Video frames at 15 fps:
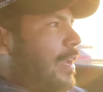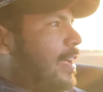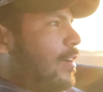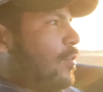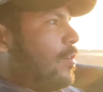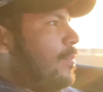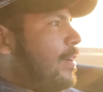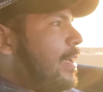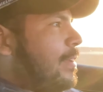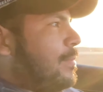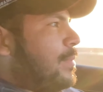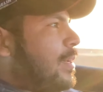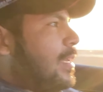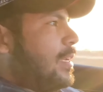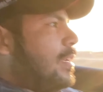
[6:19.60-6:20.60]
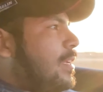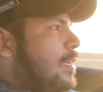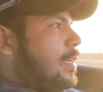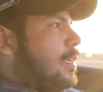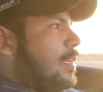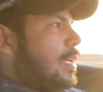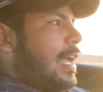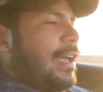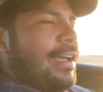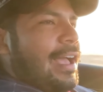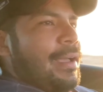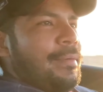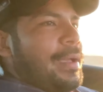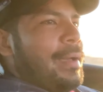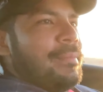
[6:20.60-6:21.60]
a Corvette, but
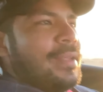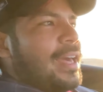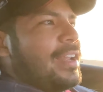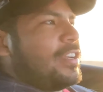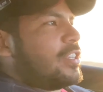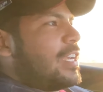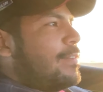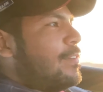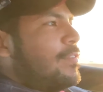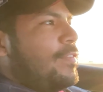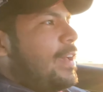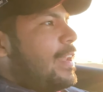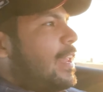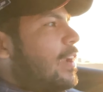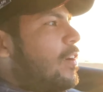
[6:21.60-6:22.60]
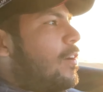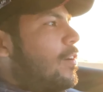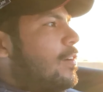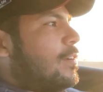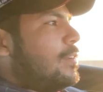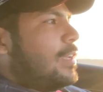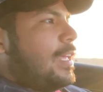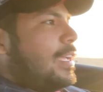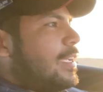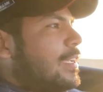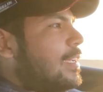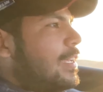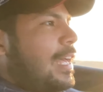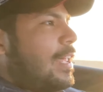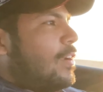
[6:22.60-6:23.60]
I'm not a Chevy fan at all.
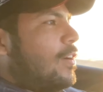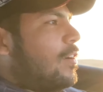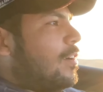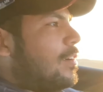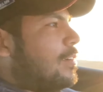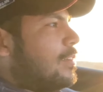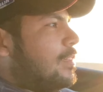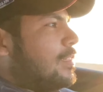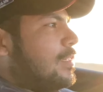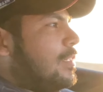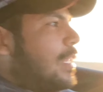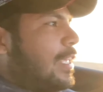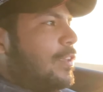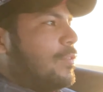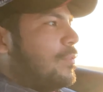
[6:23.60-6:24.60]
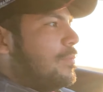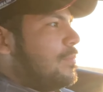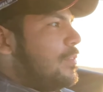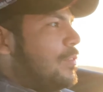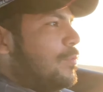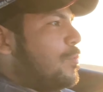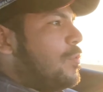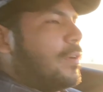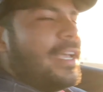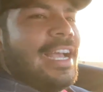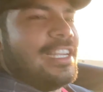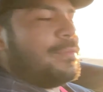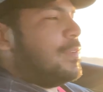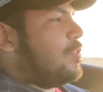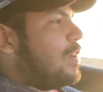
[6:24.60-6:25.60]
Okay, okay. I like that.
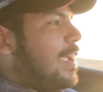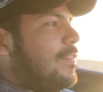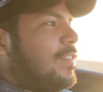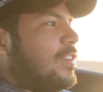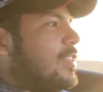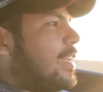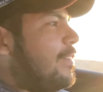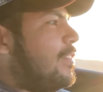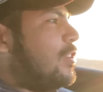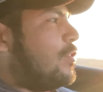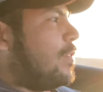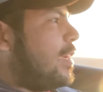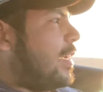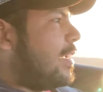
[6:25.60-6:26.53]
Catch me driving a Chevy truck.